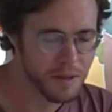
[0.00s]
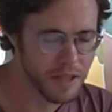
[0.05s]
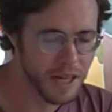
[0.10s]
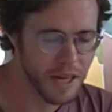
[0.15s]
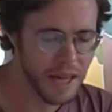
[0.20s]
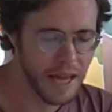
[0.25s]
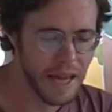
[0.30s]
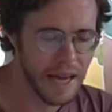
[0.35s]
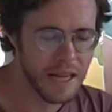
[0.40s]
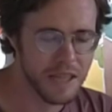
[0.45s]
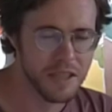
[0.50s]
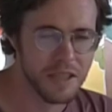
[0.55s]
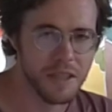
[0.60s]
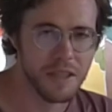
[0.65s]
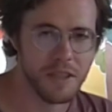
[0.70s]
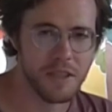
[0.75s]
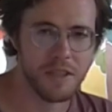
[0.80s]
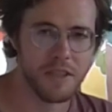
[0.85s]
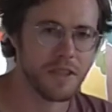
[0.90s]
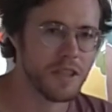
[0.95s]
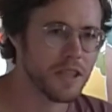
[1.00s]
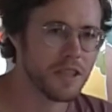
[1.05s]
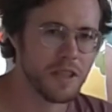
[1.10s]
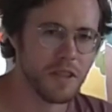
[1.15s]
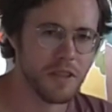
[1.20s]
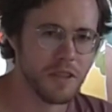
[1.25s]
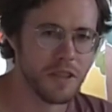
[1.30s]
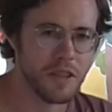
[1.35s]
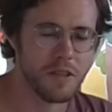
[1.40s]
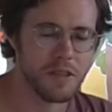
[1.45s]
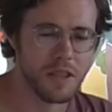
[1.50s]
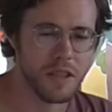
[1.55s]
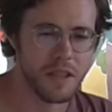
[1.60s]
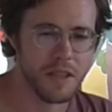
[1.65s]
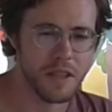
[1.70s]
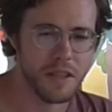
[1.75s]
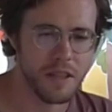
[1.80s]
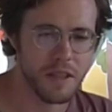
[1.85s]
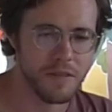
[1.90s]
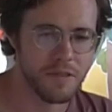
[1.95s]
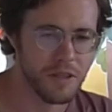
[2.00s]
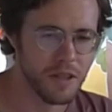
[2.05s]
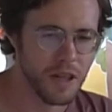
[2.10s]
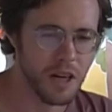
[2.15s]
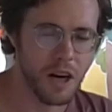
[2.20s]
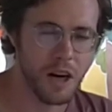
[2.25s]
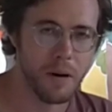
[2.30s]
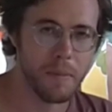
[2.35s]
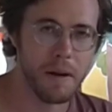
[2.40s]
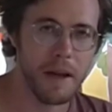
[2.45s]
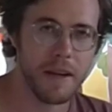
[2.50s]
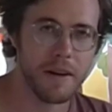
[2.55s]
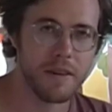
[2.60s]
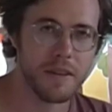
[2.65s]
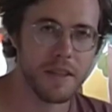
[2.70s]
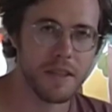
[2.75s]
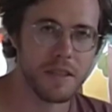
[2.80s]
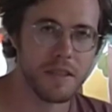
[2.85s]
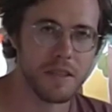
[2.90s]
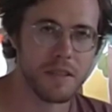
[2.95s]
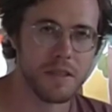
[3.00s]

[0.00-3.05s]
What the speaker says: Lead acid is traditionally used for car batteries.